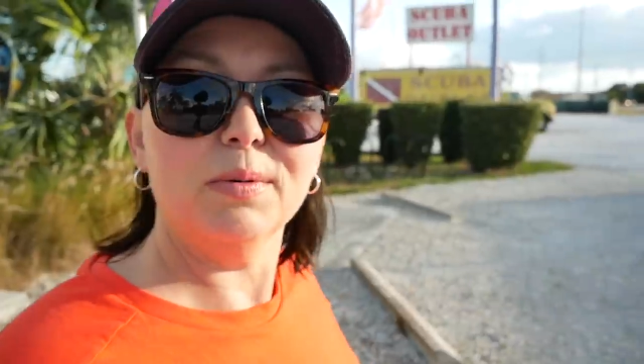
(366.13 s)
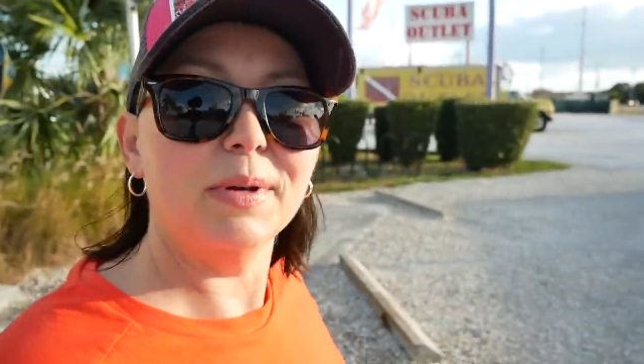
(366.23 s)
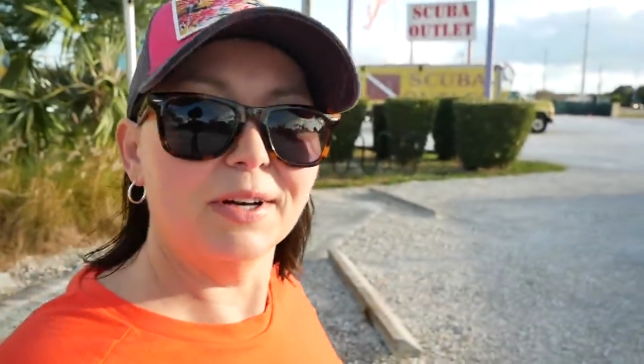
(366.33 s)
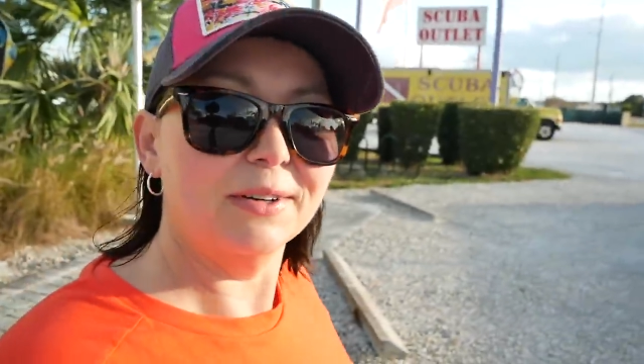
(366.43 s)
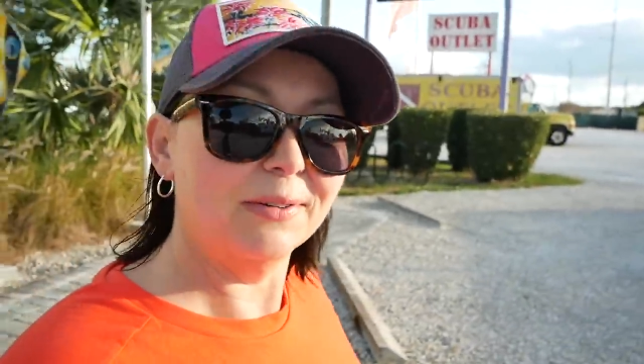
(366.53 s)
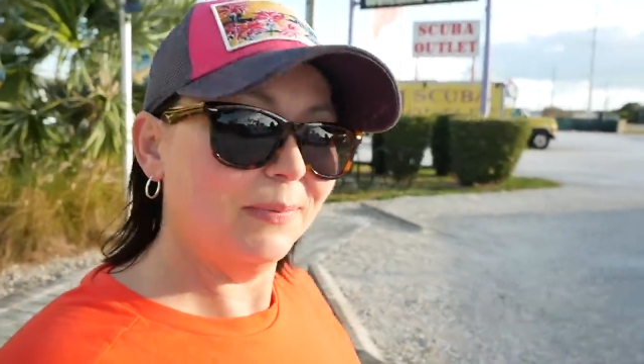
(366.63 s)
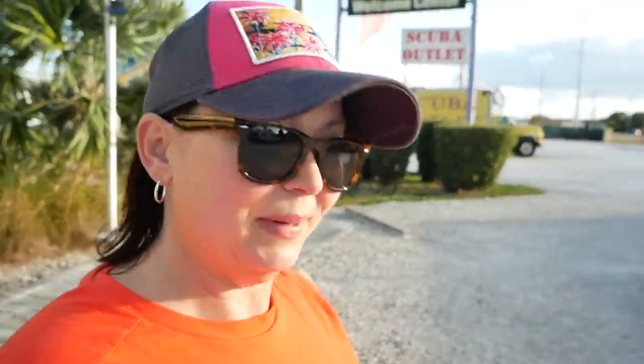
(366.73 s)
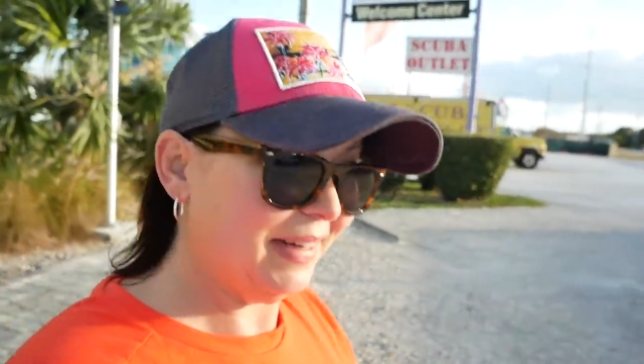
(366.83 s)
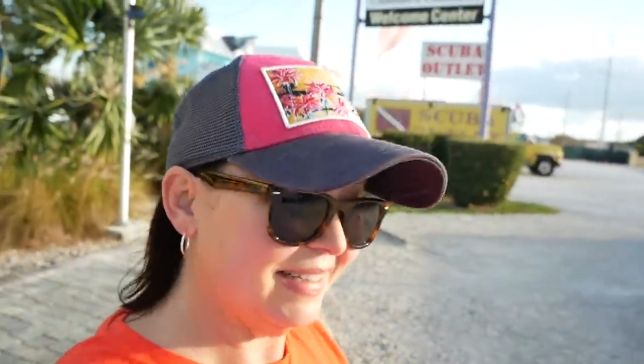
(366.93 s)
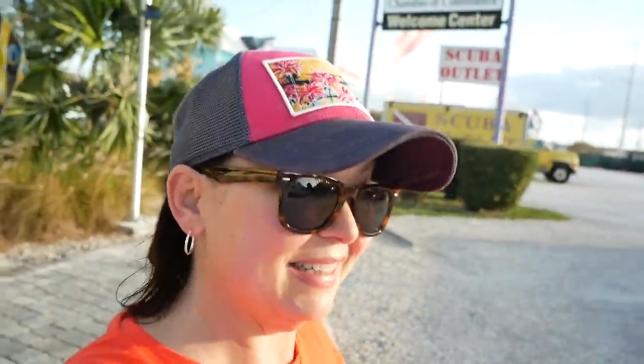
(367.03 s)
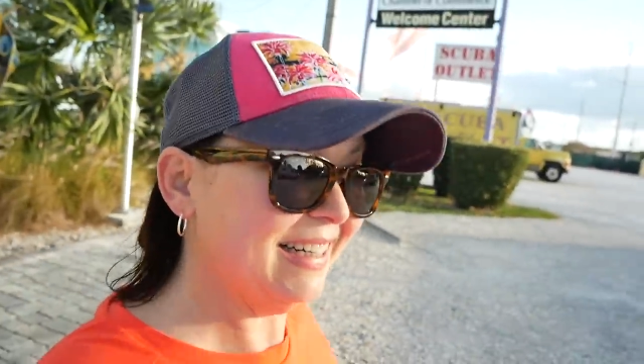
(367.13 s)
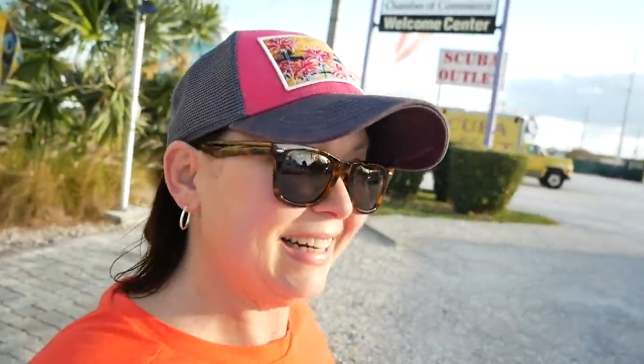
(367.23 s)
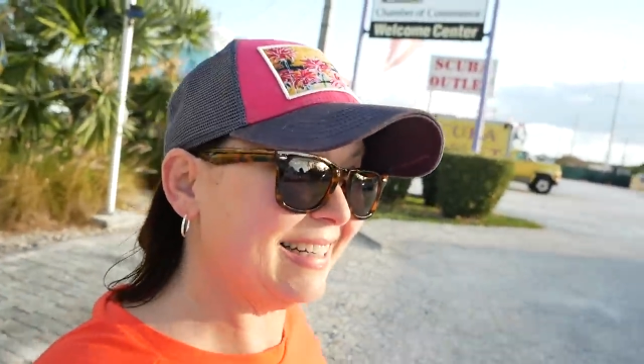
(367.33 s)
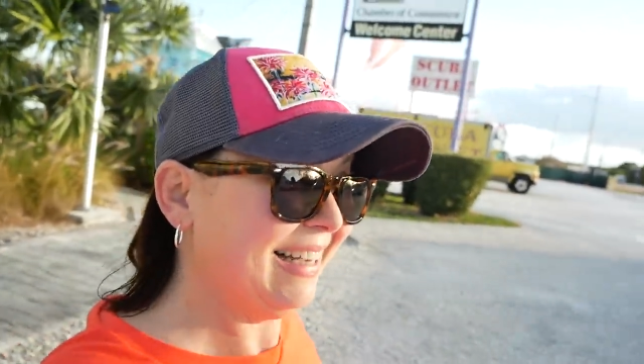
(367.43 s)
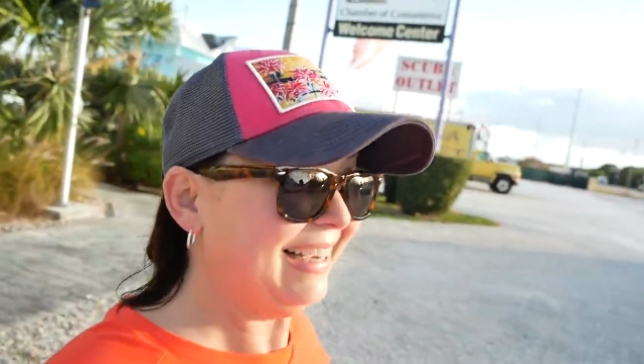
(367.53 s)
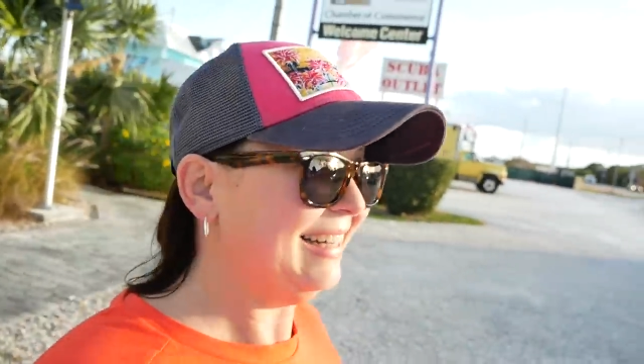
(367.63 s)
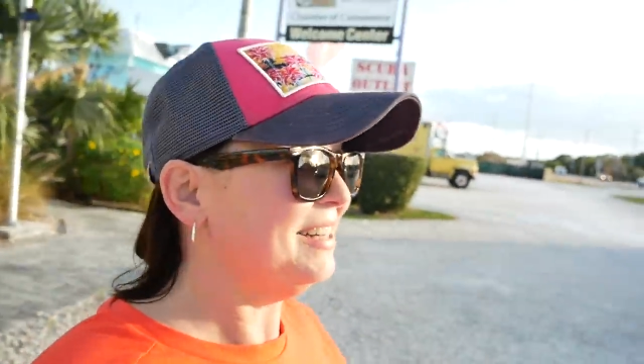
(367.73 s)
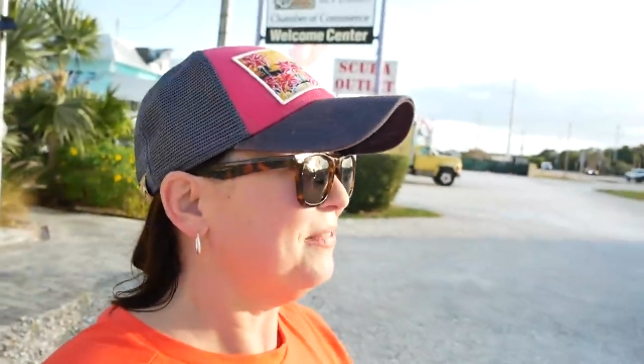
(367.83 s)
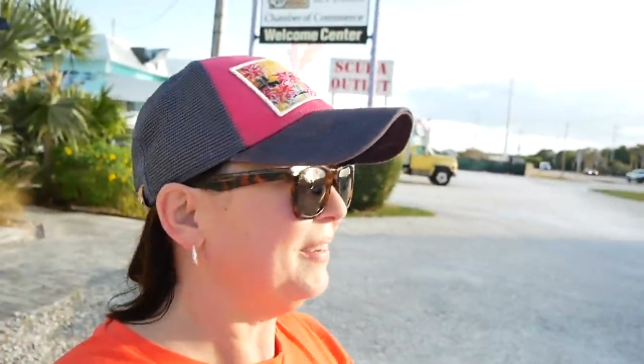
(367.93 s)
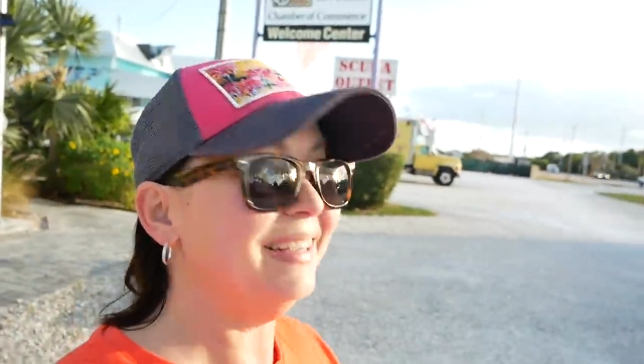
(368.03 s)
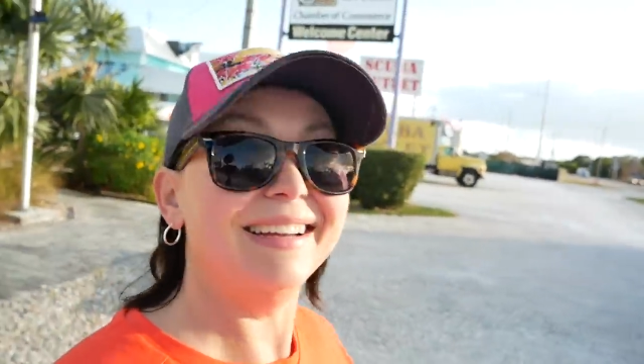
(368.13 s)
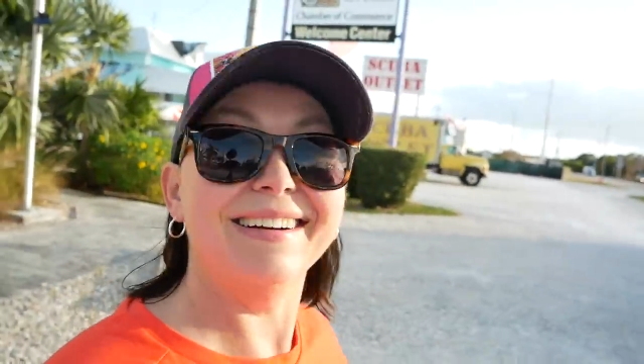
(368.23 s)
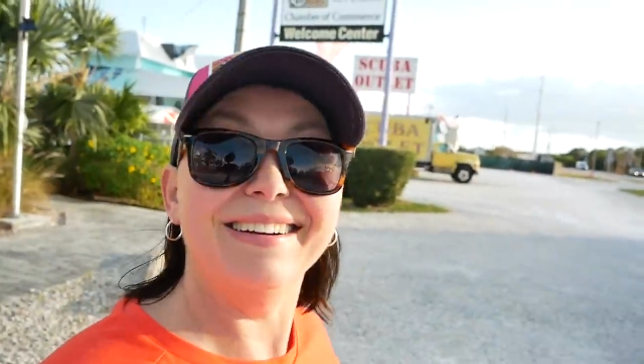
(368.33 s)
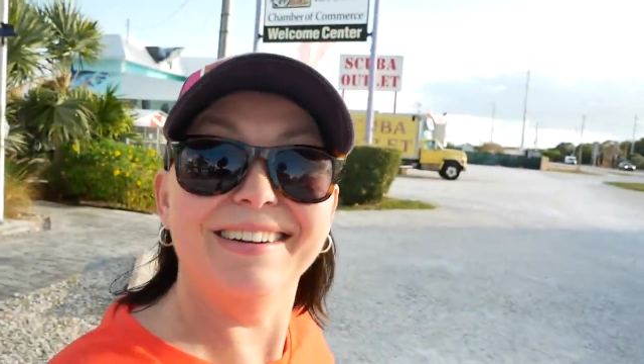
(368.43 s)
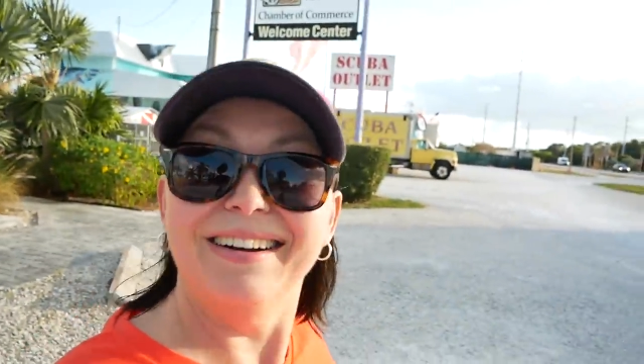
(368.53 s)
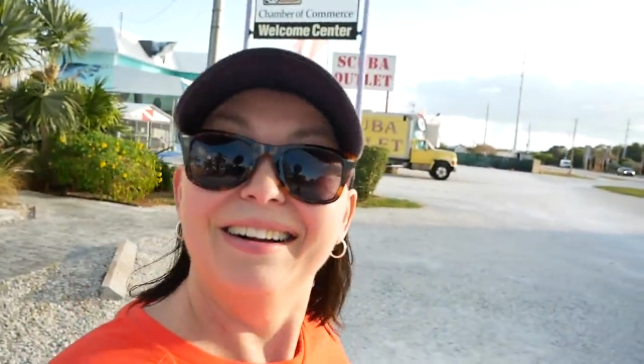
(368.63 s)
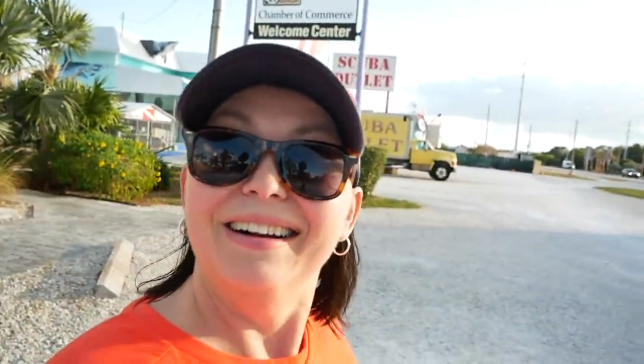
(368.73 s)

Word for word: we go. But isn't it exciting to be here?